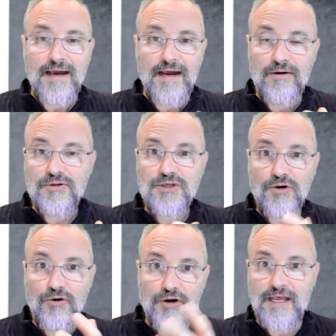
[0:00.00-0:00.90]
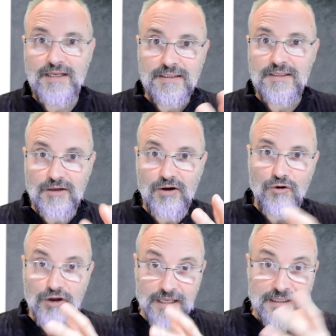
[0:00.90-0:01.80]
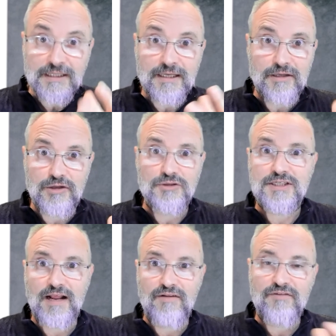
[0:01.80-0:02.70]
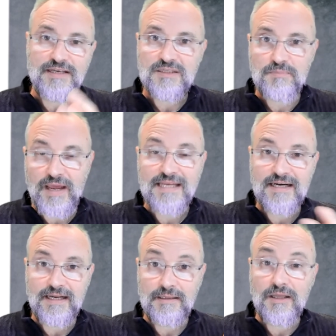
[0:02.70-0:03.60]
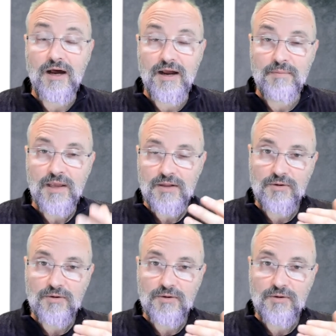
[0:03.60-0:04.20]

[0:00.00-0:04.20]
and also orient orient yourself in space and in time